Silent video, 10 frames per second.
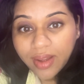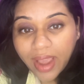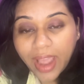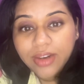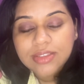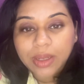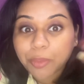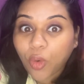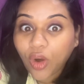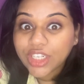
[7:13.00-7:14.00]
And
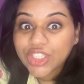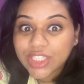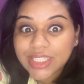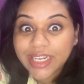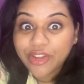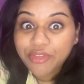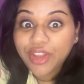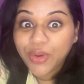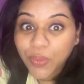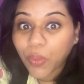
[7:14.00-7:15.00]
subconsciously,
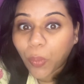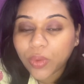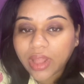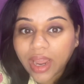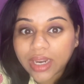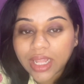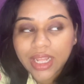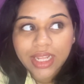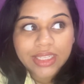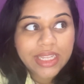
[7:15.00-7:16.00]
we know that
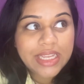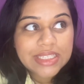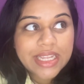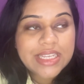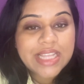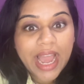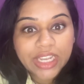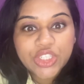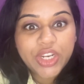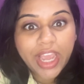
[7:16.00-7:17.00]
these things
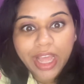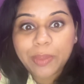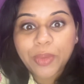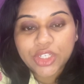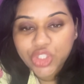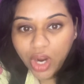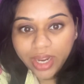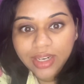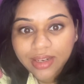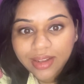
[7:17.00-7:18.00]
actually help our
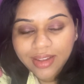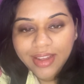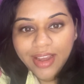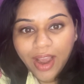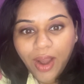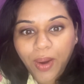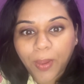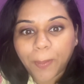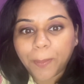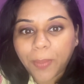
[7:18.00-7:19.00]
child,
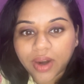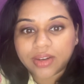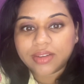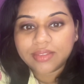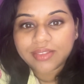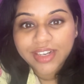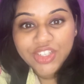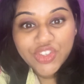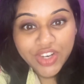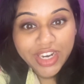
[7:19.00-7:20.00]
but it
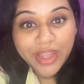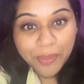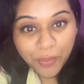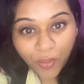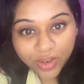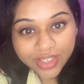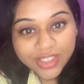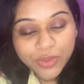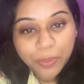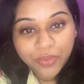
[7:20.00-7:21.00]
is really
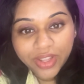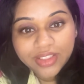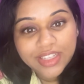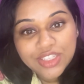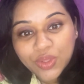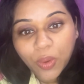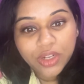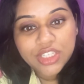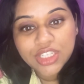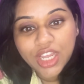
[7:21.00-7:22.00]
important to bring these
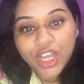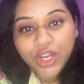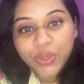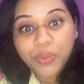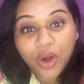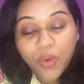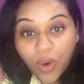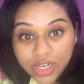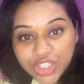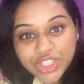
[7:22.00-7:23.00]
thoughts to our
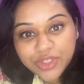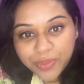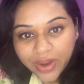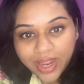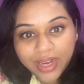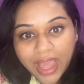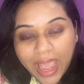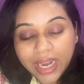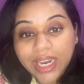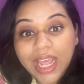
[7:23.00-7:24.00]
conscious brain
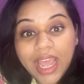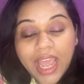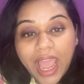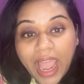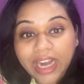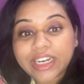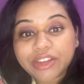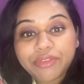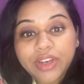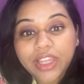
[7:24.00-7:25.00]
and
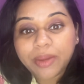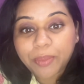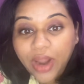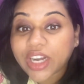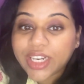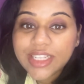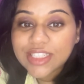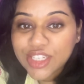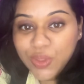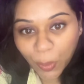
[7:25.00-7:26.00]
actively practice
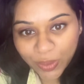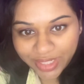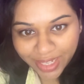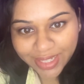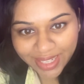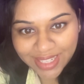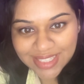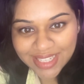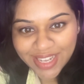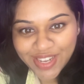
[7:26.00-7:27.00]
these all
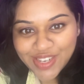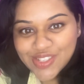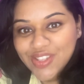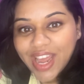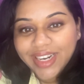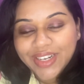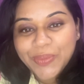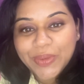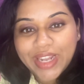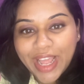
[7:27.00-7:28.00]
techniques so that it
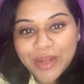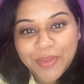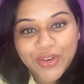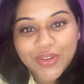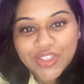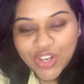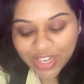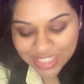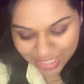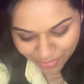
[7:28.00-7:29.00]
will help in your
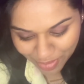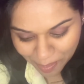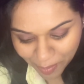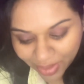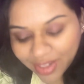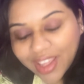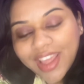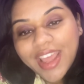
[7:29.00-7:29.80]
child's development.